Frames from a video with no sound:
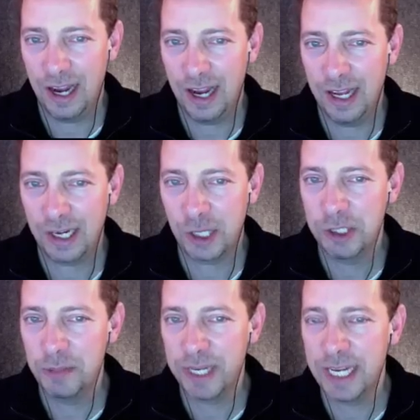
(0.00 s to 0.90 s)
And it
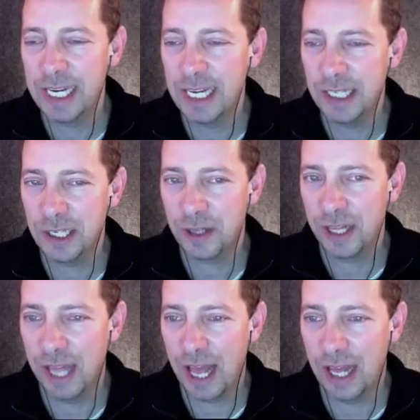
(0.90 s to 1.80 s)
couldn't be any easier
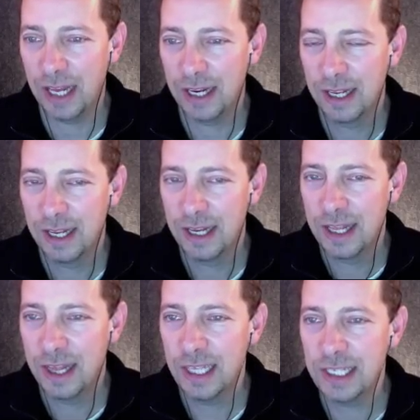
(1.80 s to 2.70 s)
than that.
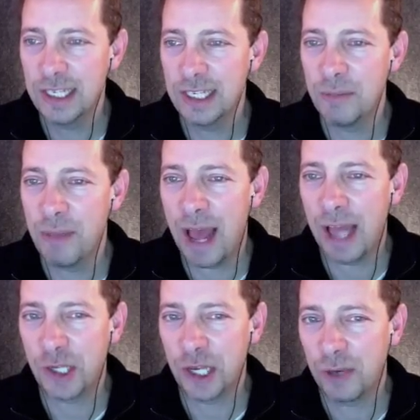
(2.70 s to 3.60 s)
This is the
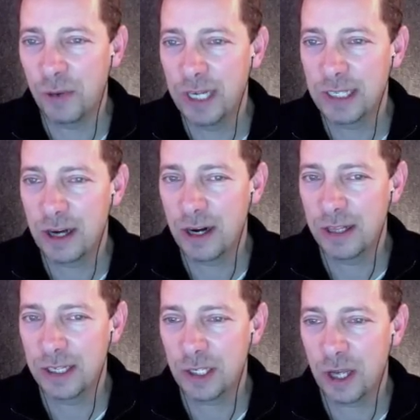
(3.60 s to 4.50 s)
magic when I
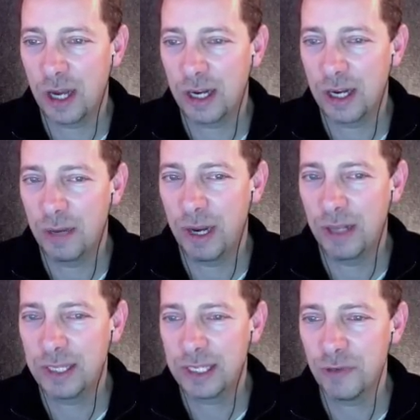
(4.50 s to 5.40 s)
started this talk
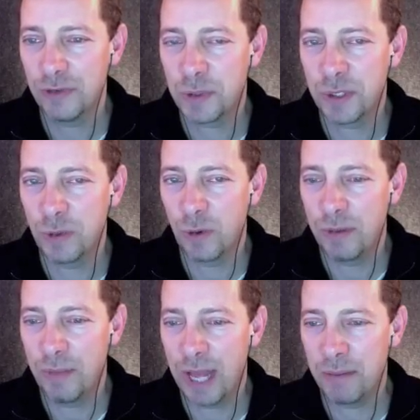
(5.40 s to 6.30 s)
about the difference between
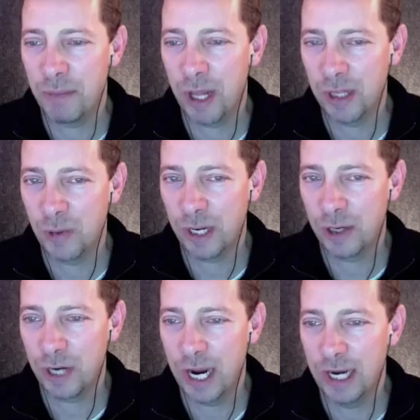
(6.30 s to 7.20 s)
what Matt Mullenweg
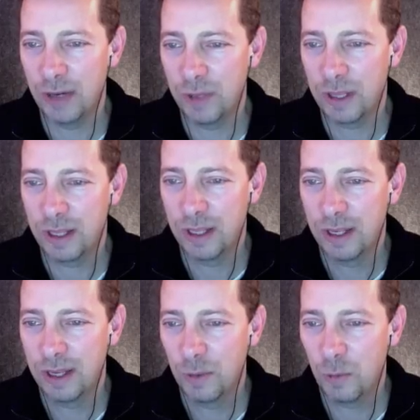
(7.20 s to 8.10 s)
created with
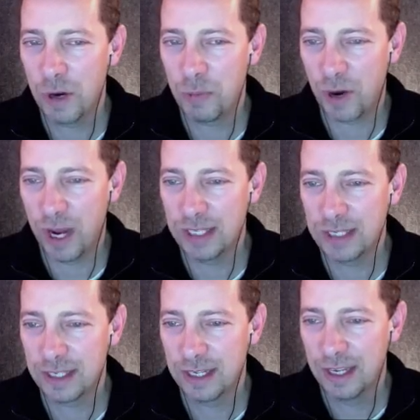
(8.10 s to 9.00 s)

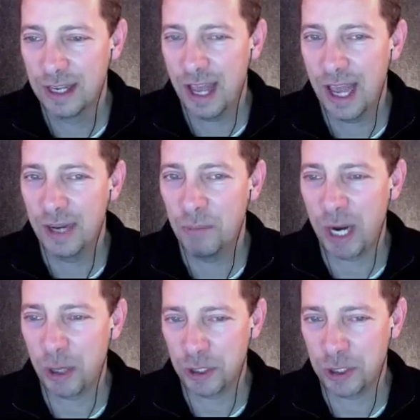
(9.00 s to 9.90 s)
WordPress and
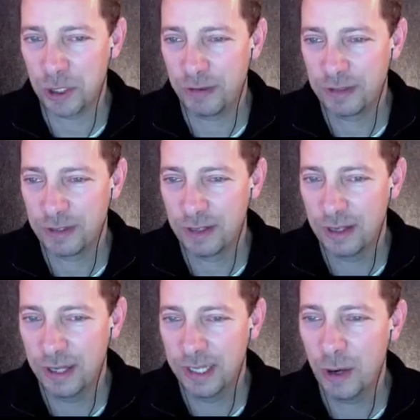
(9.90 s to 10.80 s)
Microsoft.
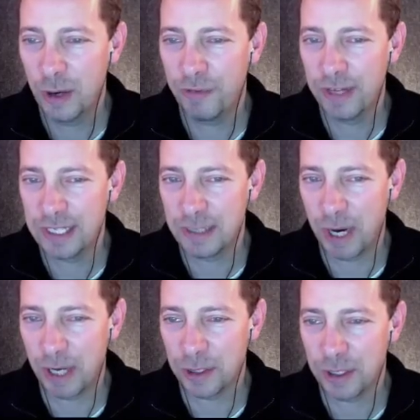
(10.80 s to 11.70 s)
And no offense to
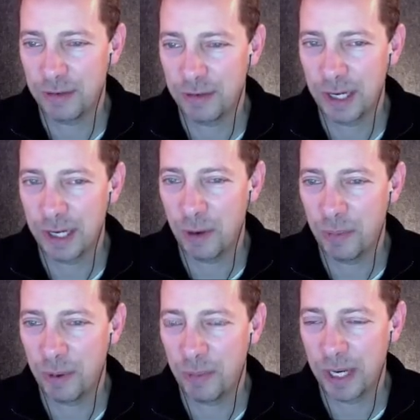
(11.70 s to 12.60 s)
Microsoft, I grew
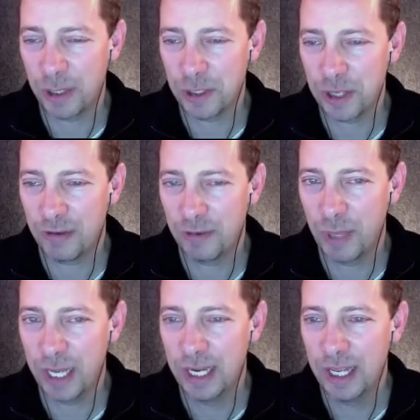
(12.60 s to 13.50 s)
up on Microsoft,
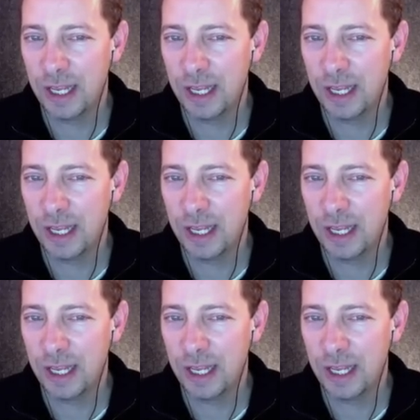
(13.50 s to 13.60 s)
but